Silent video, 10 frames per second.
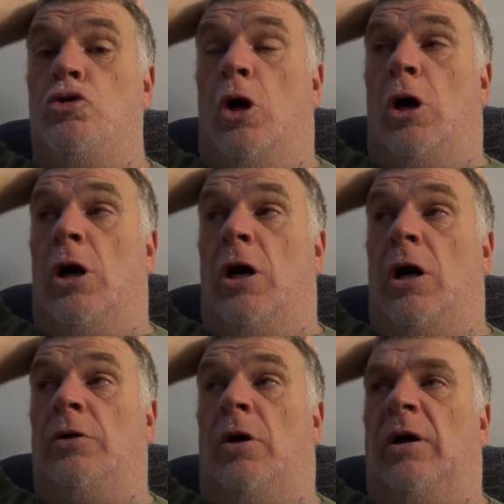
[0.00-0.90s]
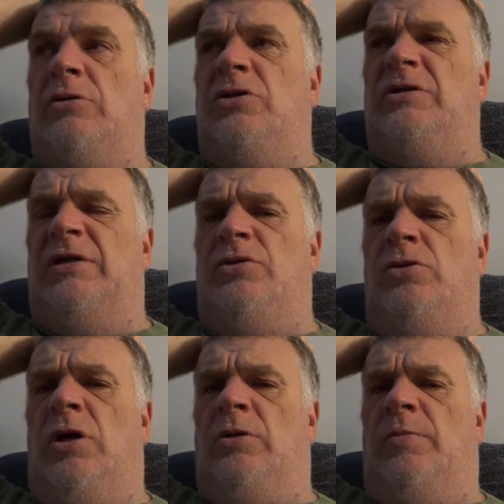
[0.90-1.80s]
uh, no, I was going to say
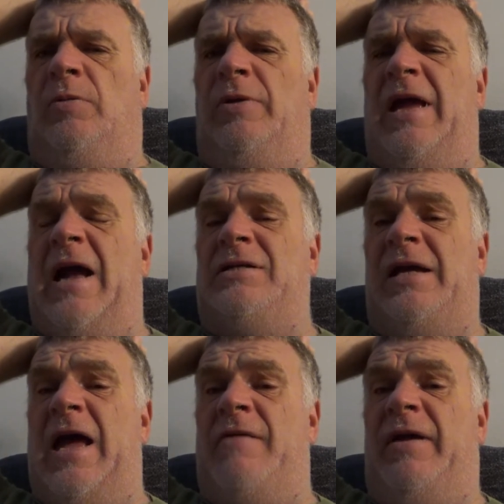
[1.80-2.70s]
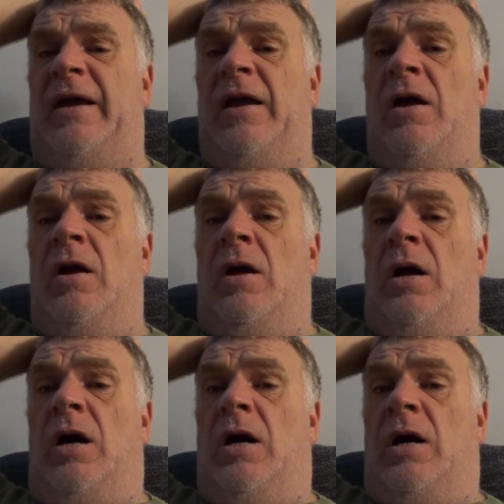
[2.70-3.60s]
two hundred, but we actually have a
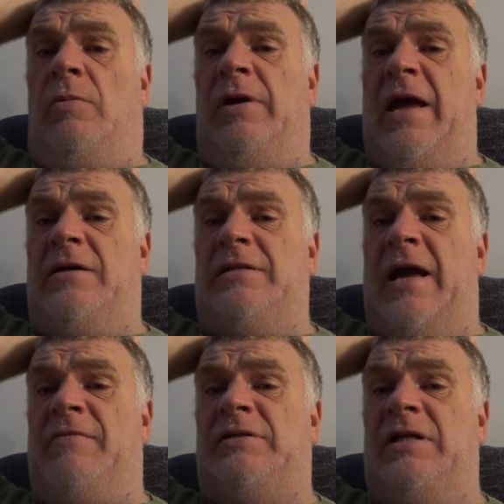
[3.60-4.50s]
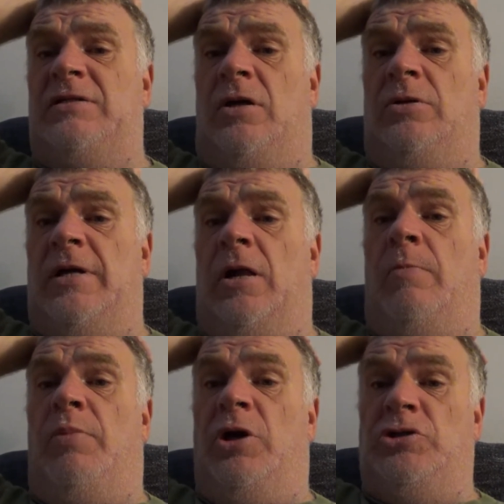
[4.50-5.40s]
uh, we actually have a six hundred
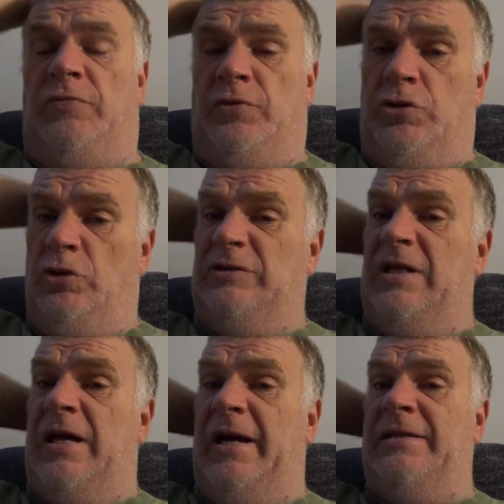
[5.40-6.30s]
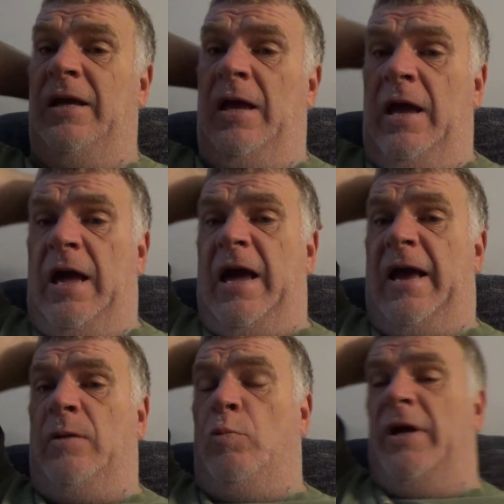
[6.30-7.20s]
dollar budget for Tuesday night, and